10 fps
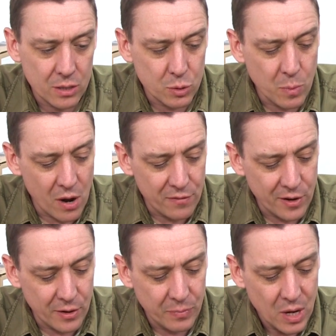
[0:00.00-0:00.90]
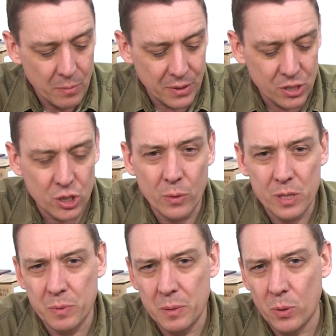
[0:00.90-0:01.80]
smartphone, but this
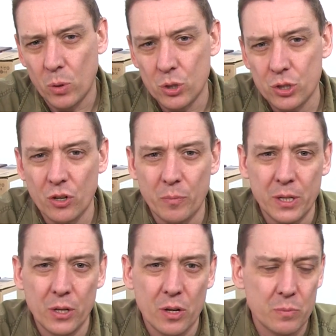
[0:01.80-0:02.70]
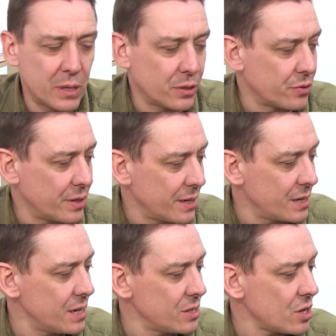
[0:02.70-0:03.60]
USB port should have been USB 3.
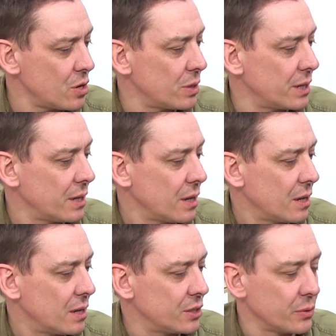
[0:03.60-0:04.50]
It is only a